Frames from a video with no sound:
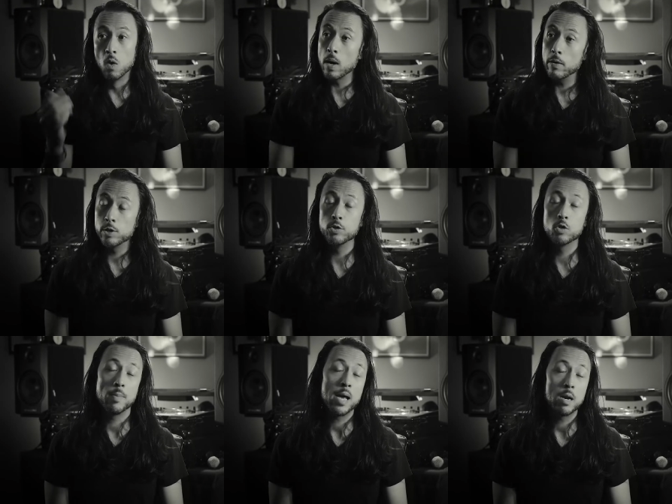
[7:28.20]
where I would shoot
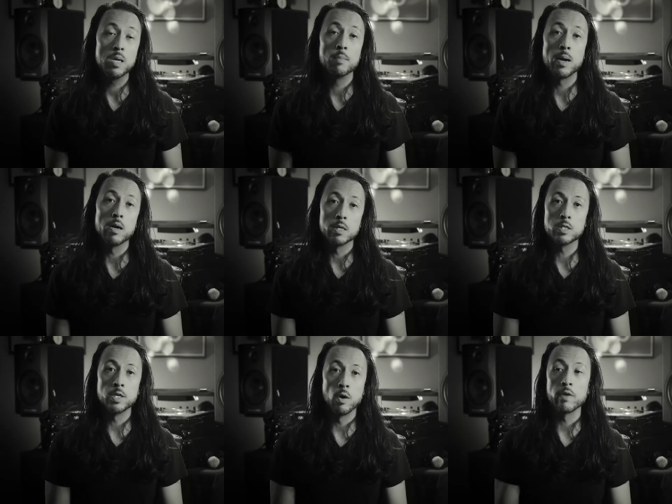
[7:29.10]
so bad I'd be
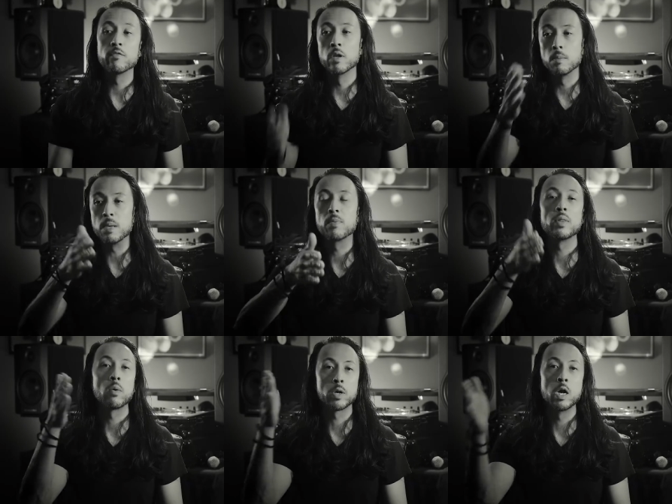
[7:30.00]
embarrassed, you know, in front of the people
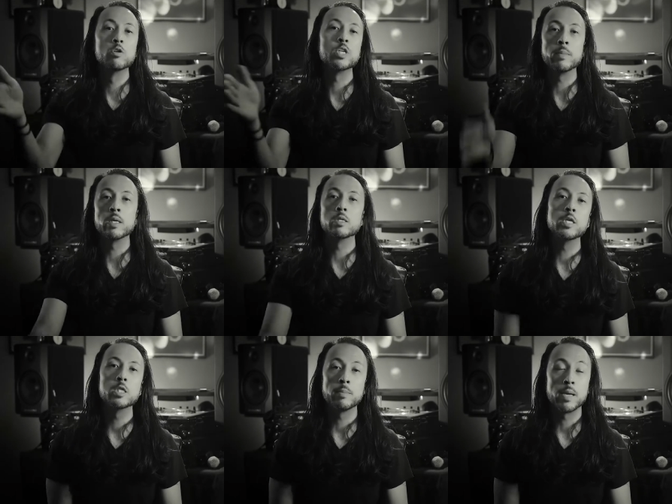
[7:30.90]
that were coaching me and
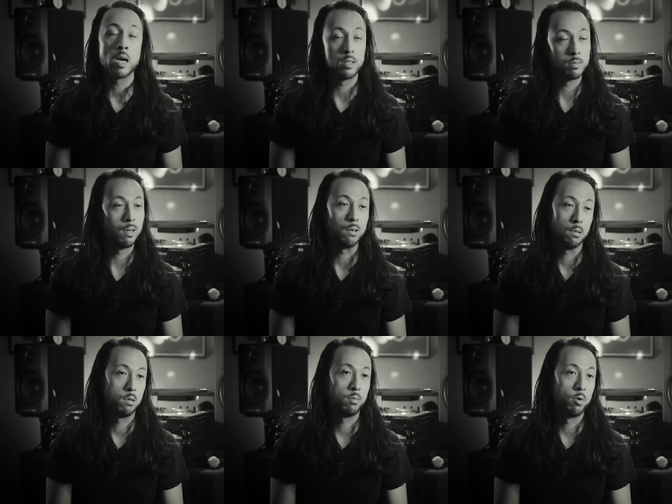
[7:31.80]
teaching me, and I was like,
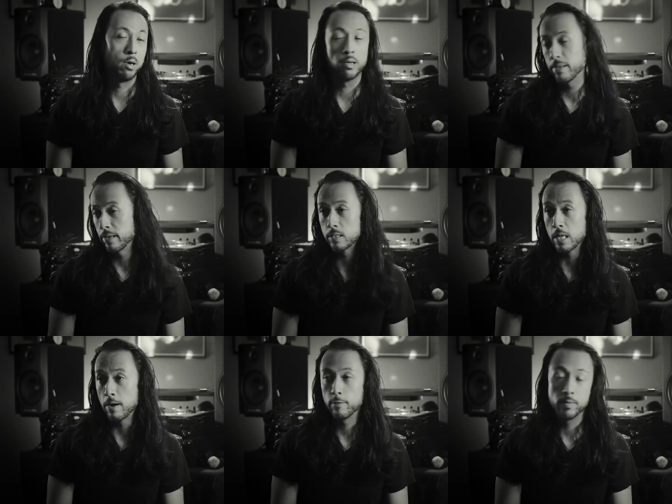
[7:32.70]
oh boy, I think it's
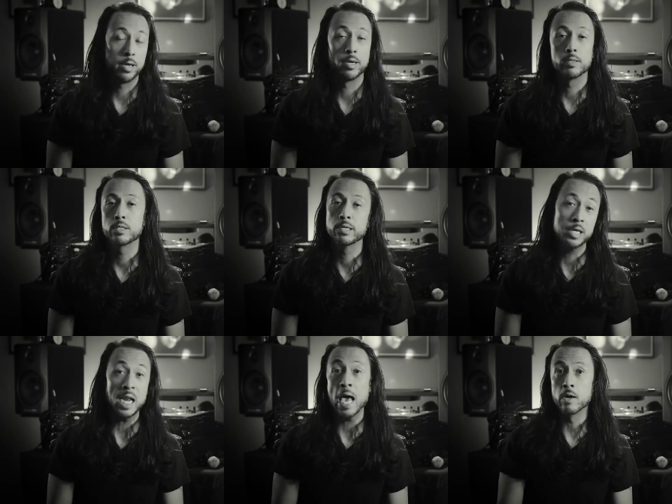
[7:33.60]
time for me to
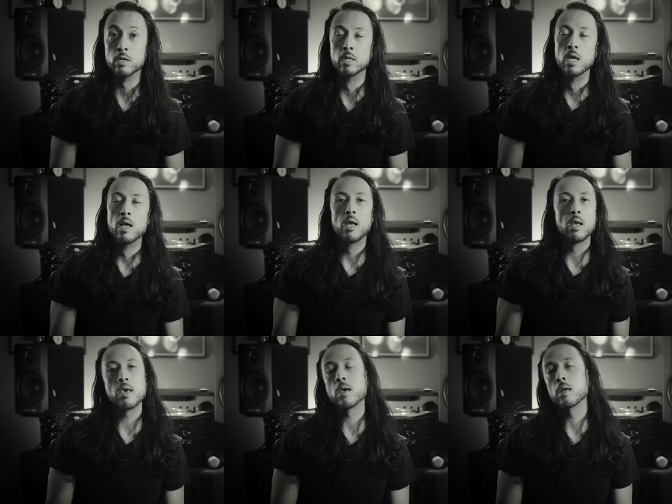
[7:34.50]
skedaddle.
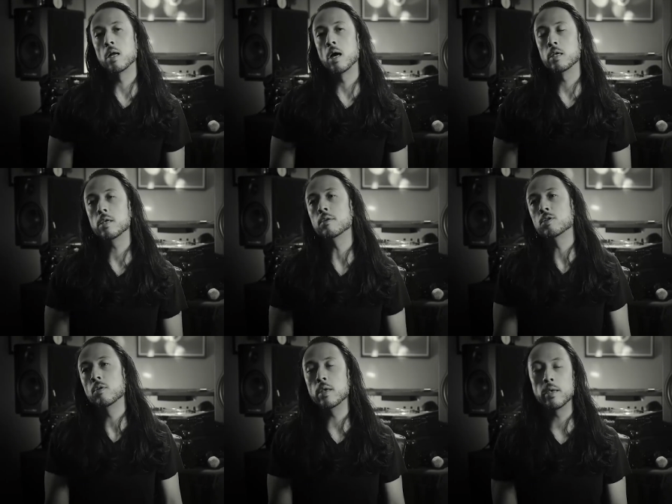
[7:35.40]
And uh, you know,
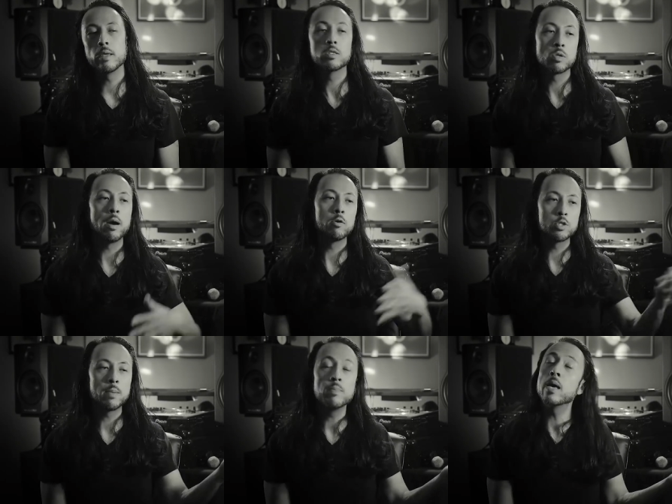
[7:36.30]
so so I was
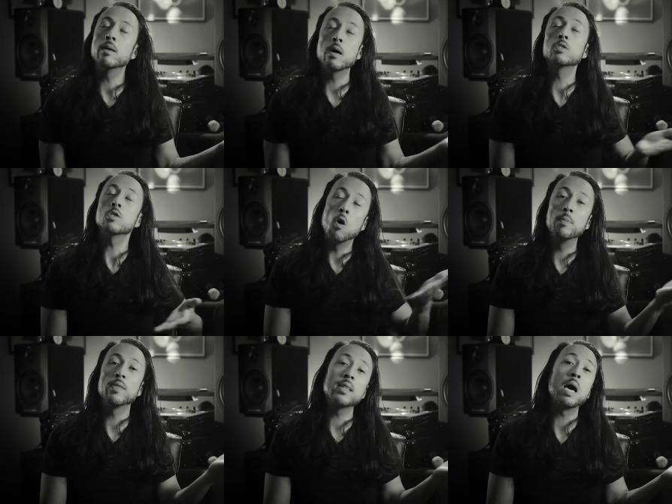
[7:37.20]
trying, and I was
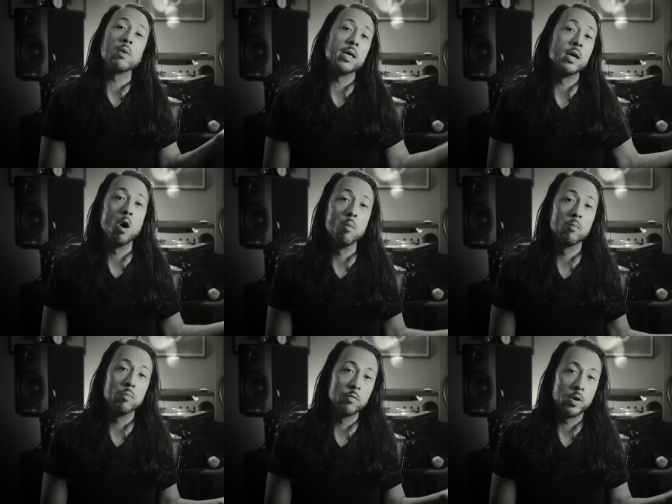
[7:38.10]
hoping that that would hit
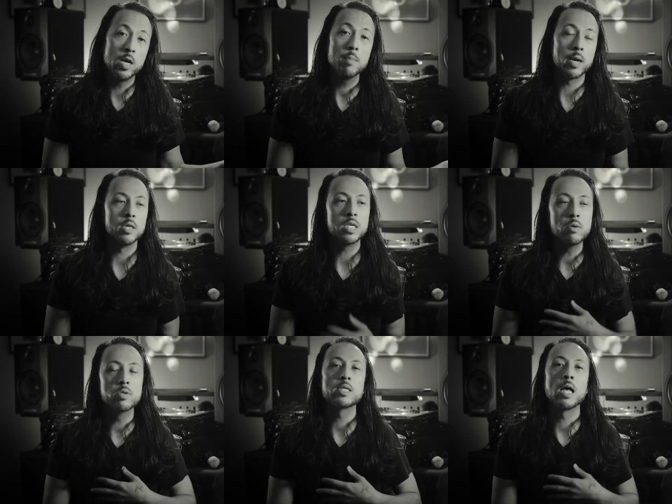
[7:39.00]
home for him because
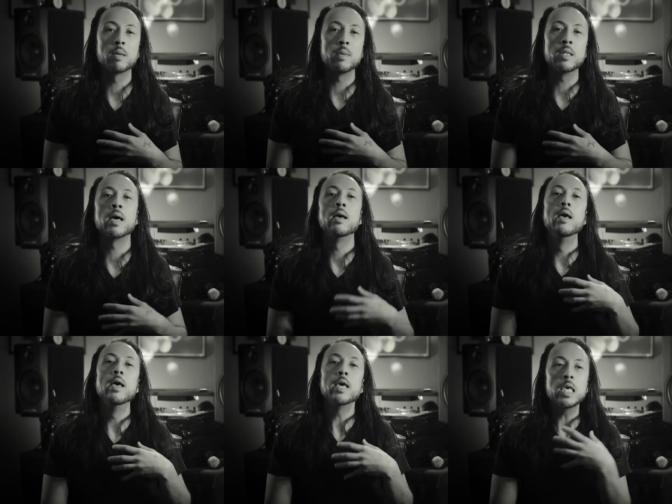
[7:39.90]
he was telling me that
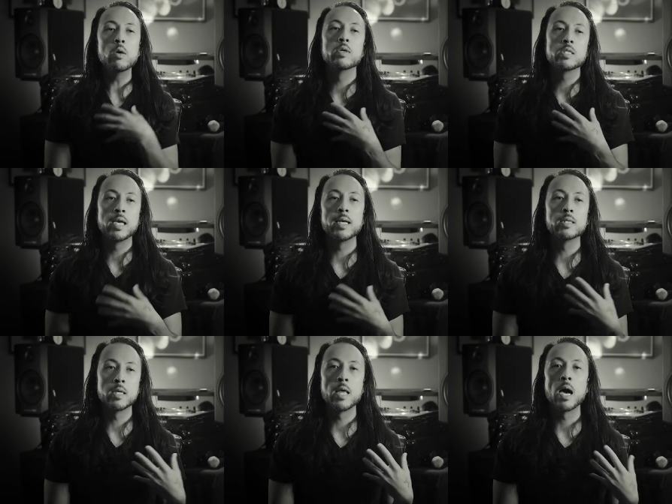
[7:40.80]
he was getting
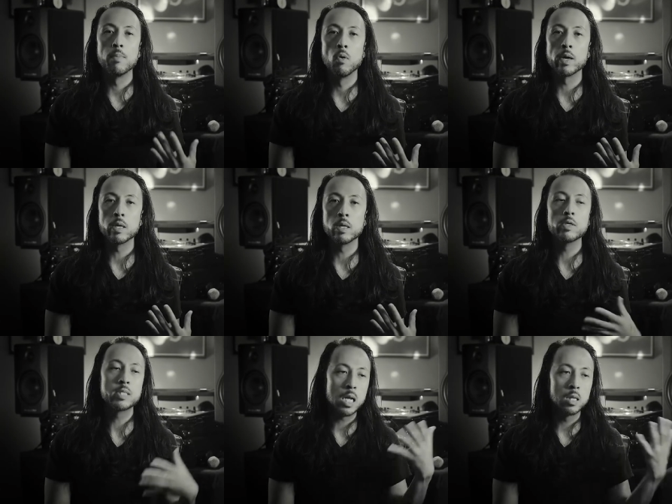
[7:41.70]
to that point. You know,
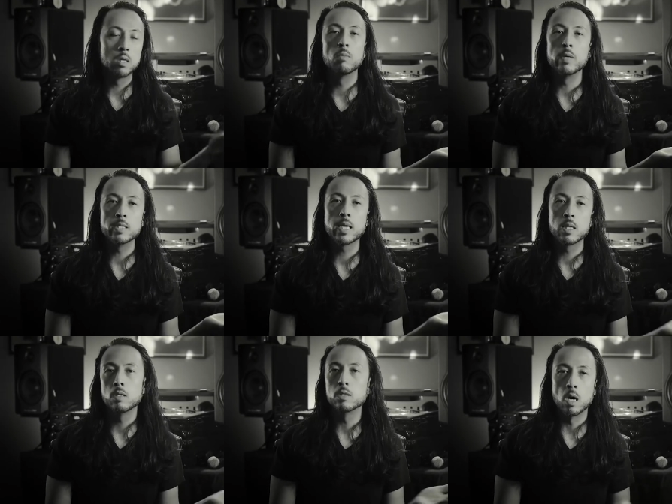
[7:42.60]
he's got a little, he's got
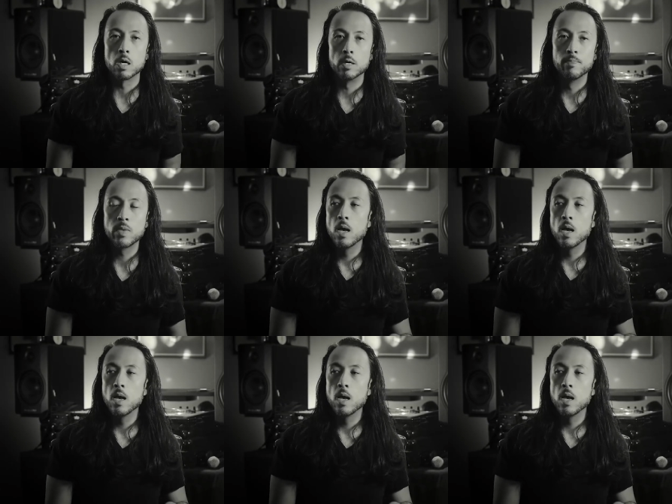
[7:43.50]
a little daughter